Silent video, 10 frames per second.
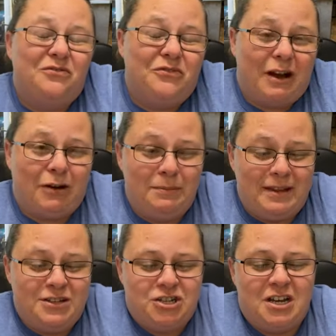It's very
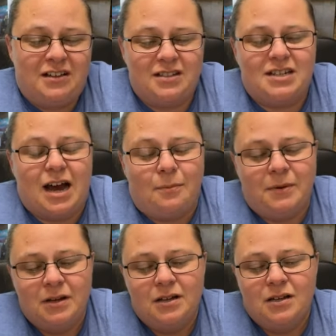peachy on the
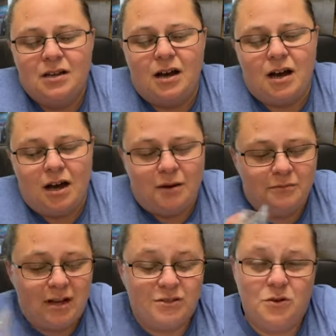top.
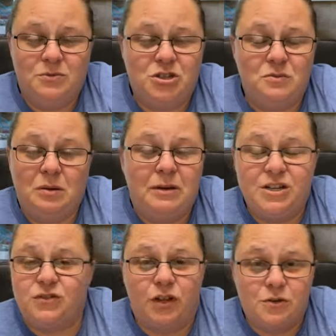Um, so I'm assuming
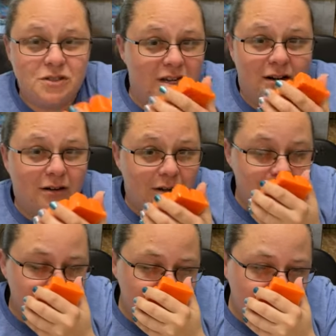peach floats. I don't
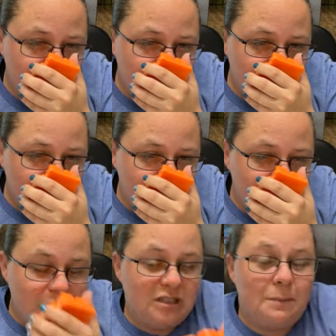know.
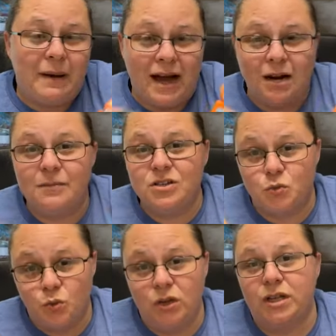But the bottom
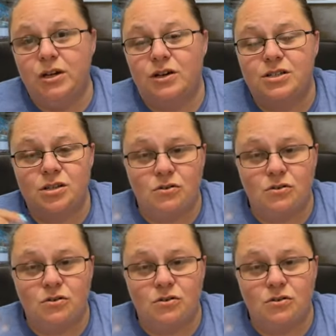is really good.